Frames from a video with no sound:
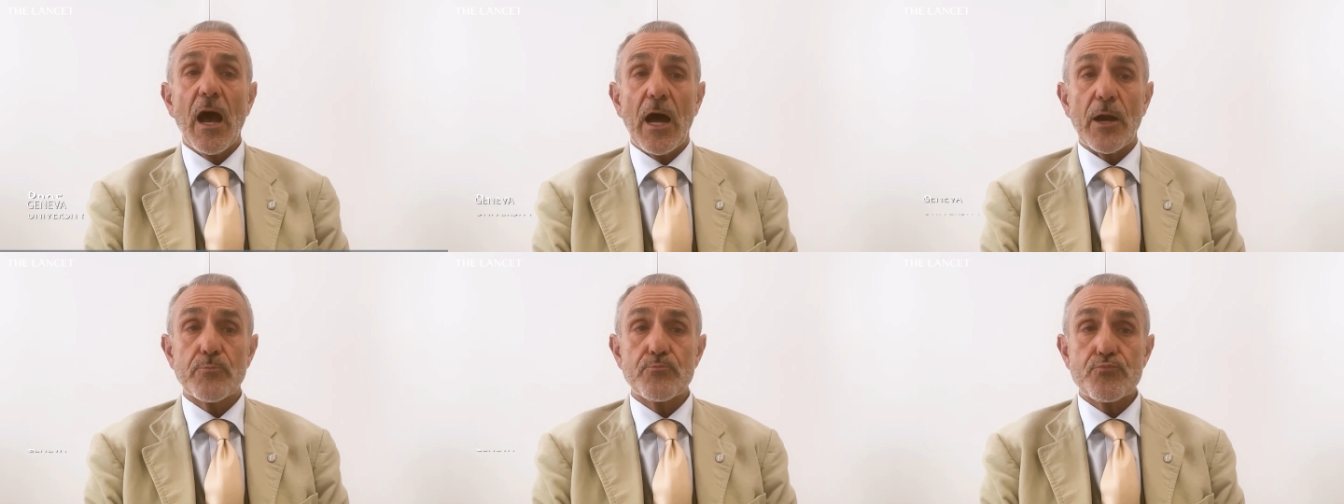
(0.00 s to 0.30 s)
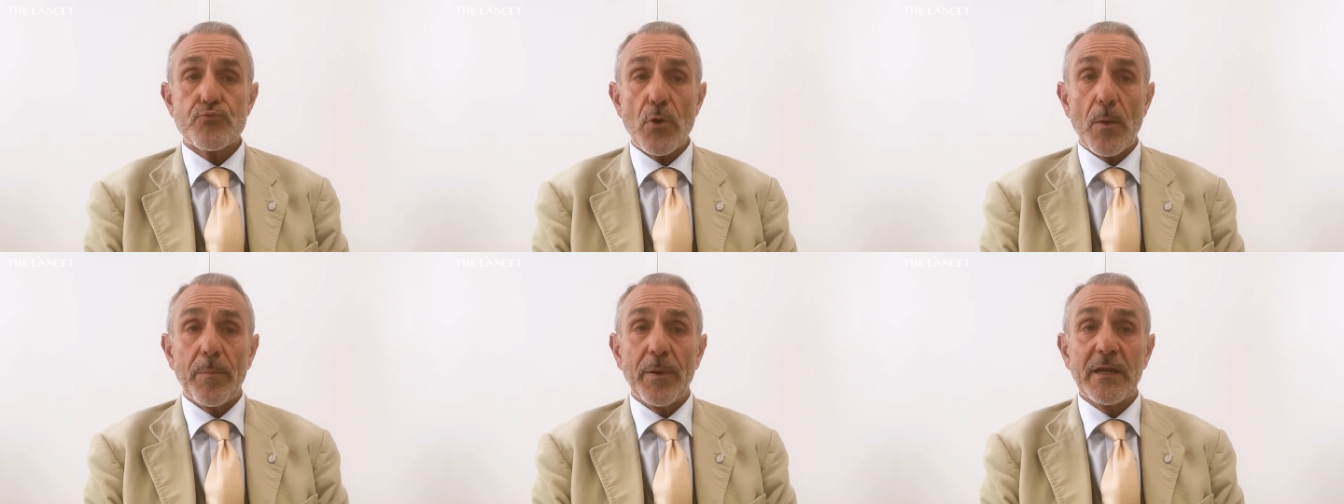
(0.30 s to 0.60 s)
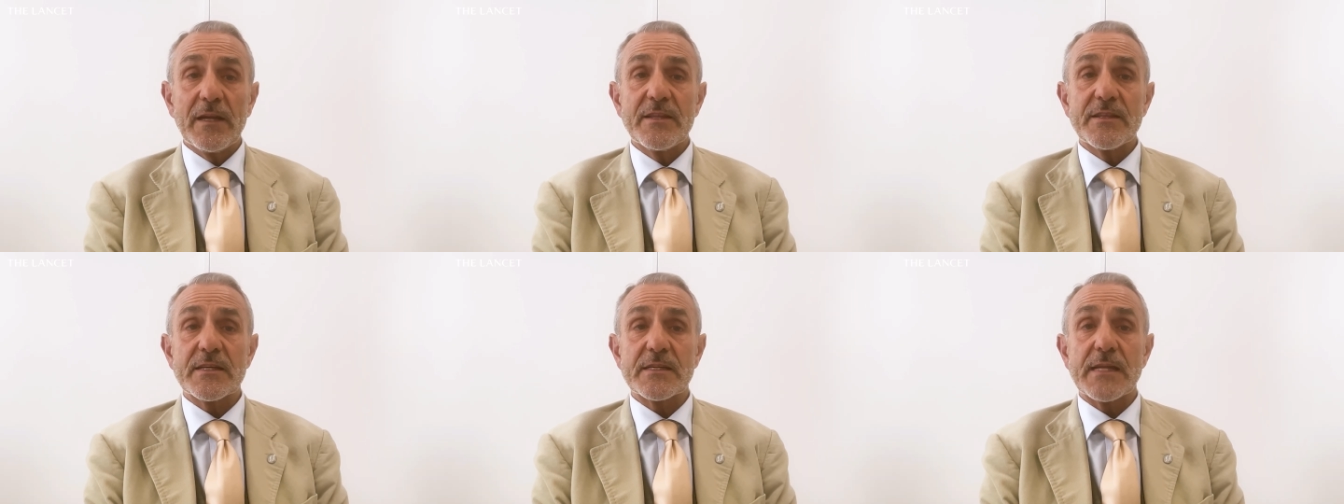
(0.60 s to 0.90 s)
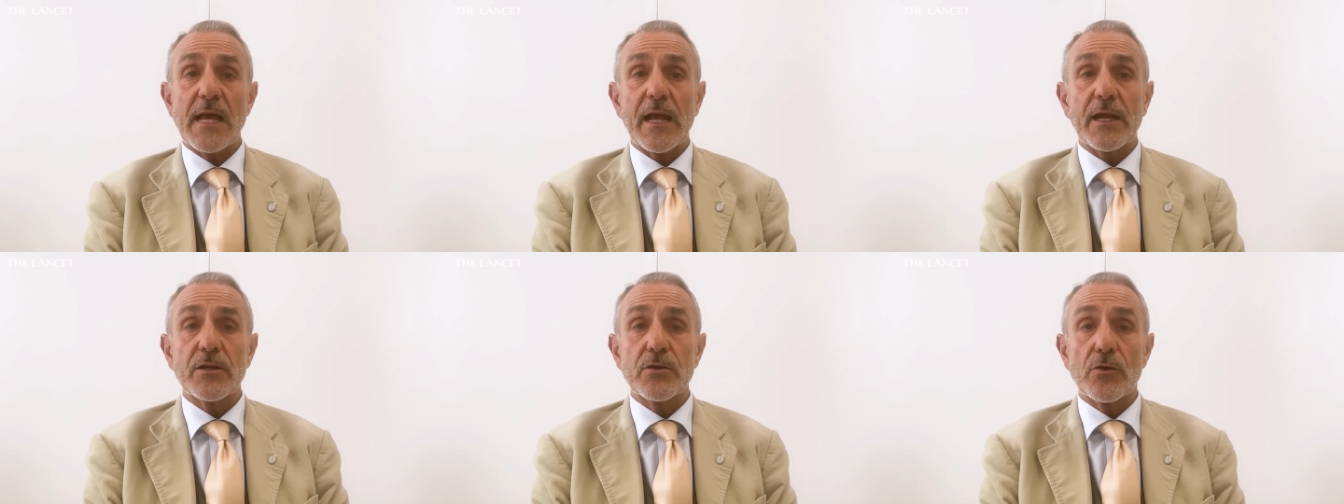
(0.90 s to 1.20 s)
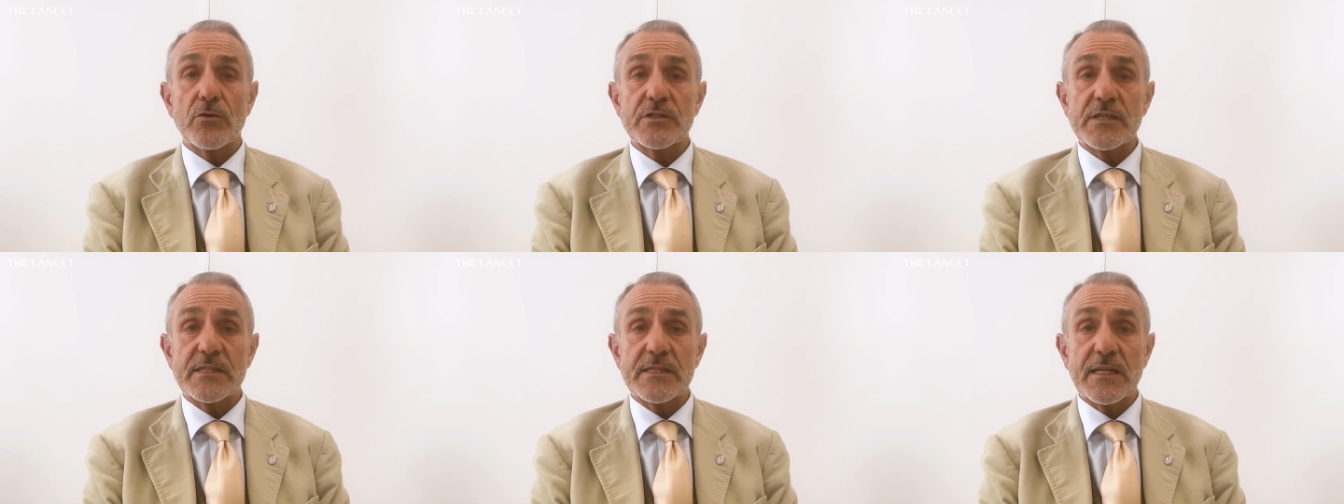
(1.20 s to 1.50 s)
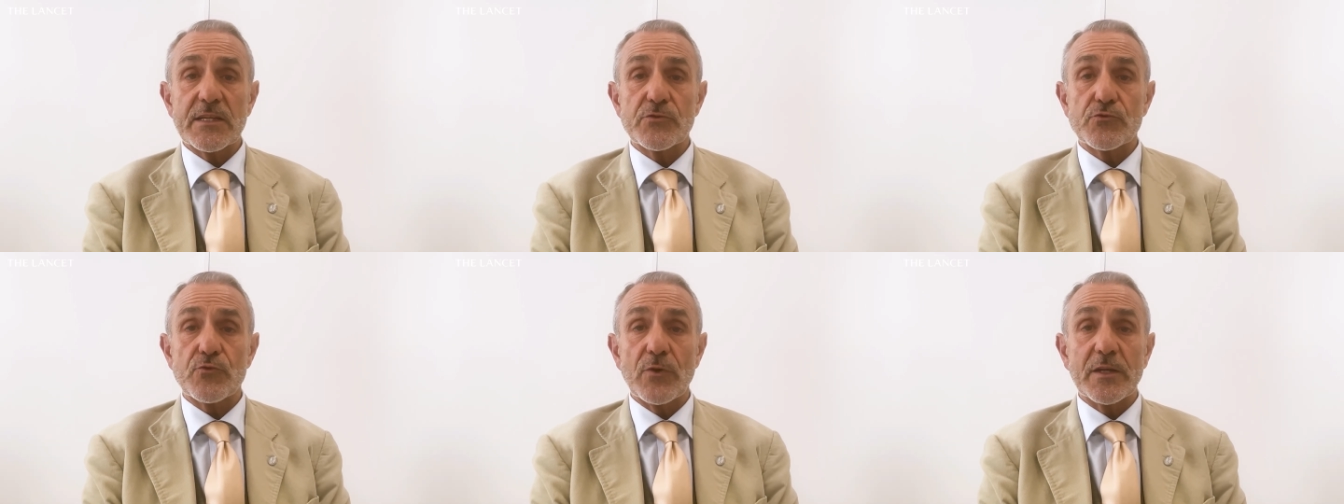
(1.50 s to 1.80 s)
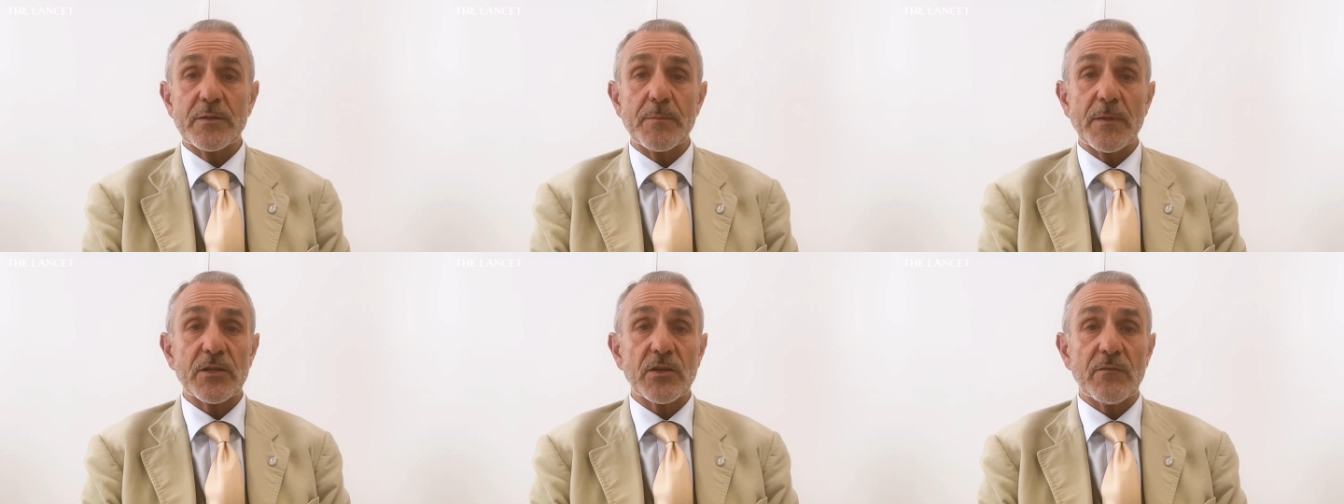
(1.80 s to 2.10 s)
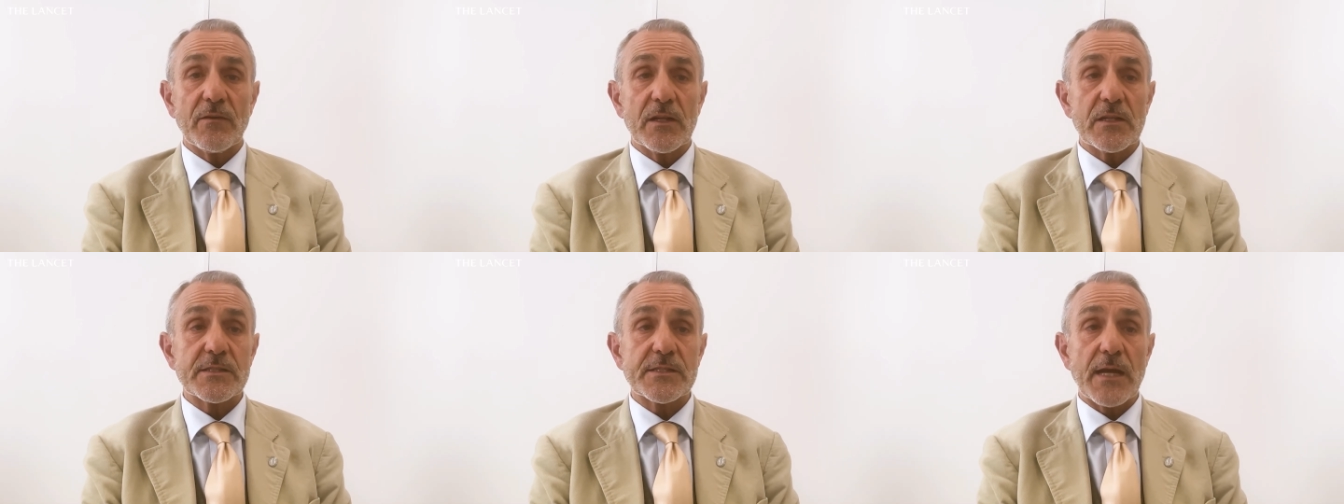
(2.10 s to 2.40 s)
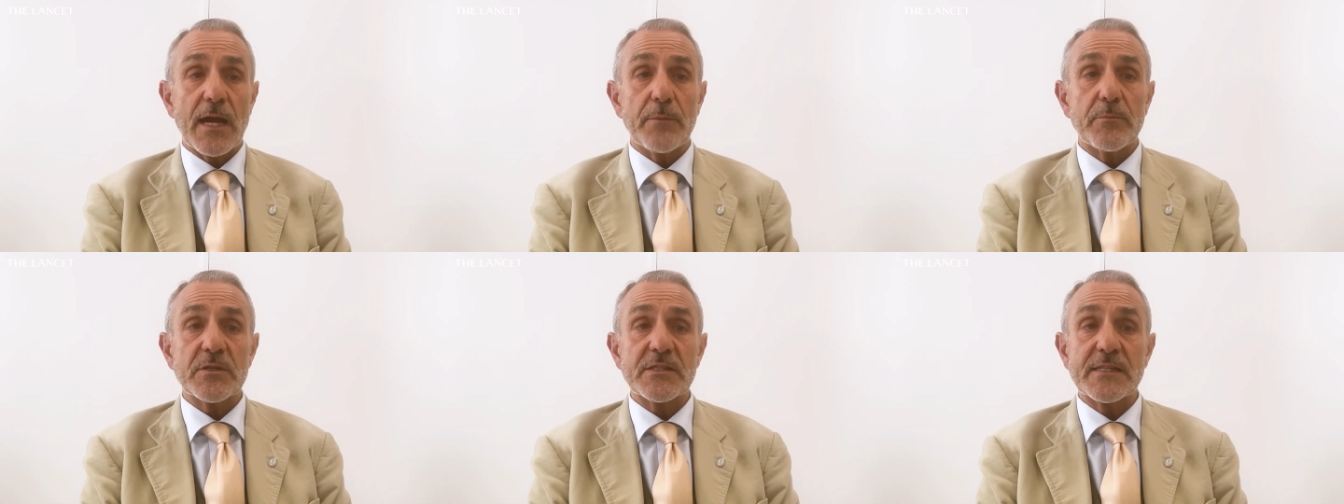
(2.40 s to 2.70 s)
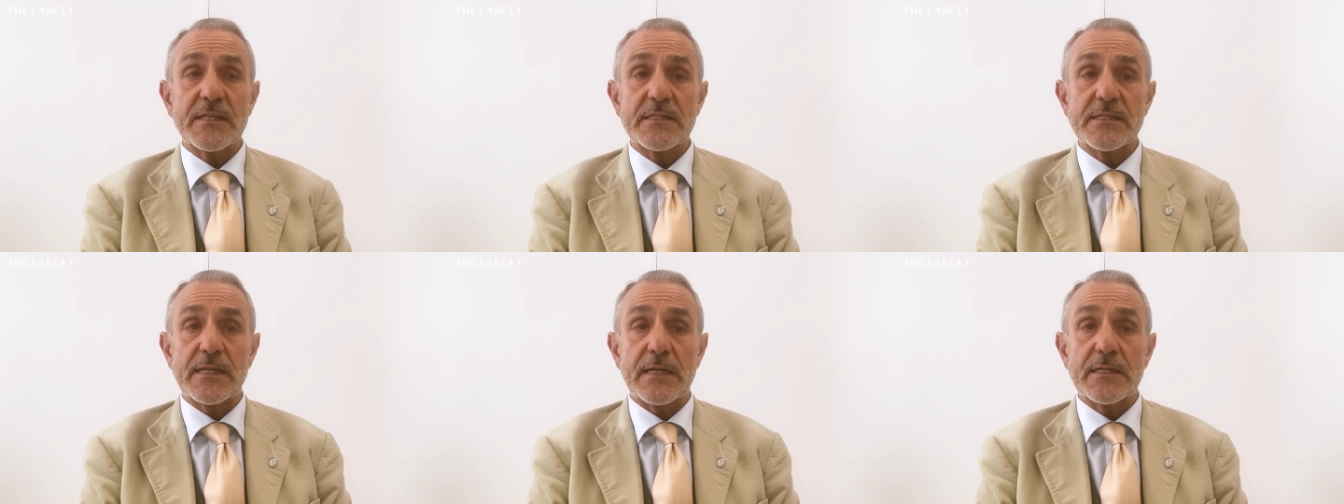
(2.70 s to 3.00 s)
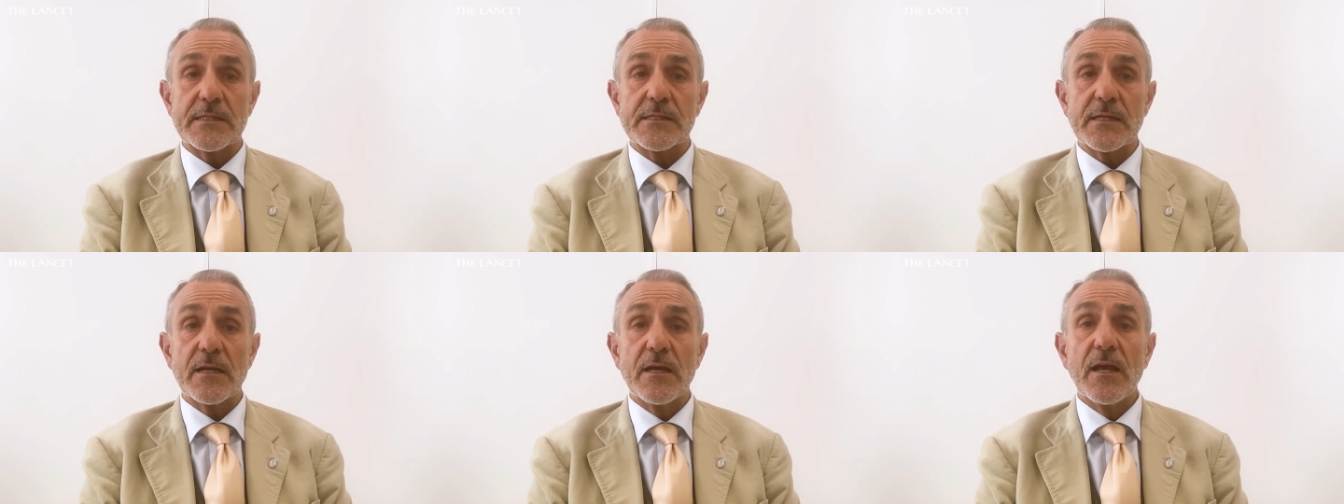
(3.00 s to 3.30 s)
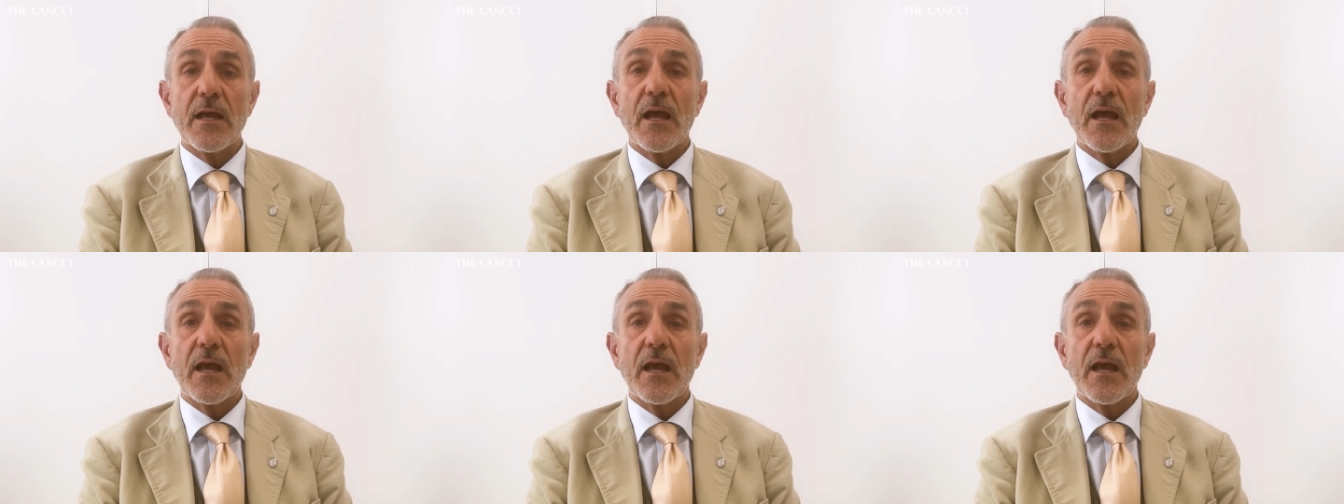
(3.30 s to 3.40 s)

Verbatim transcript: are propelling the diagnosis and treatment of Alzheimer's disease